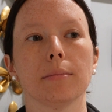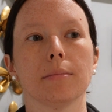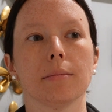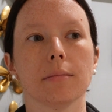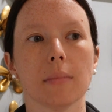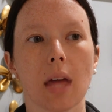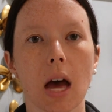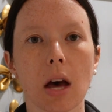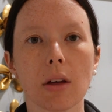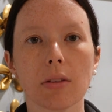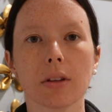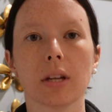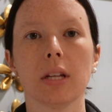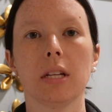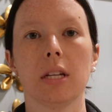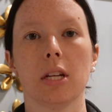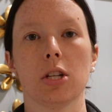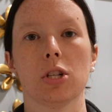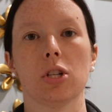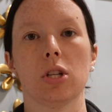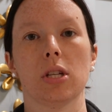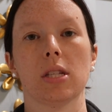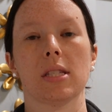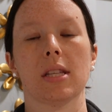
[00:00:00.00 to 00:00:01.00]
health
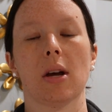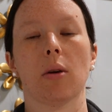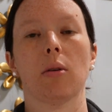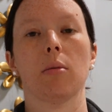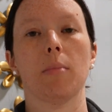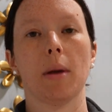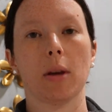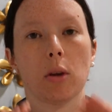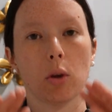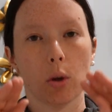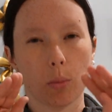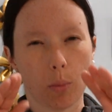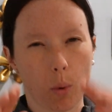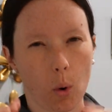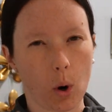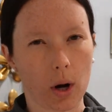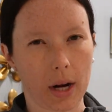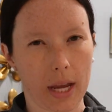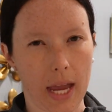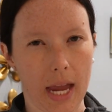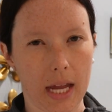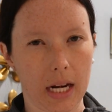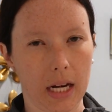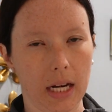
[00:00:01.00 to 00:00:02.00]
conditions that would make you a poor
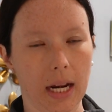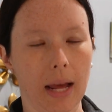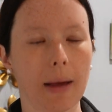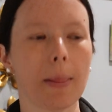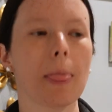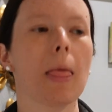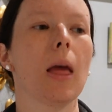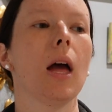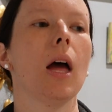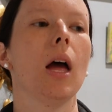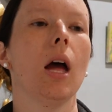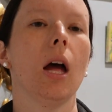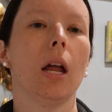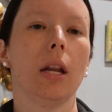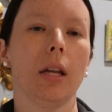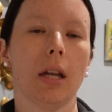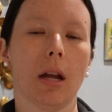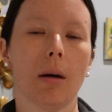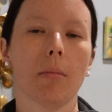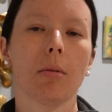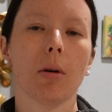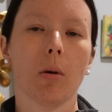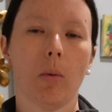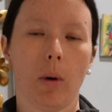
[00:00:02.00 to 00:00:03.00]
candidate?
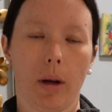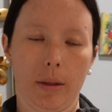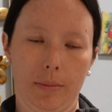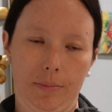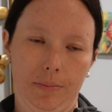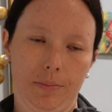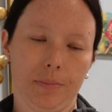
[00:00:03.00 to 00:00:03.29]
Number 1,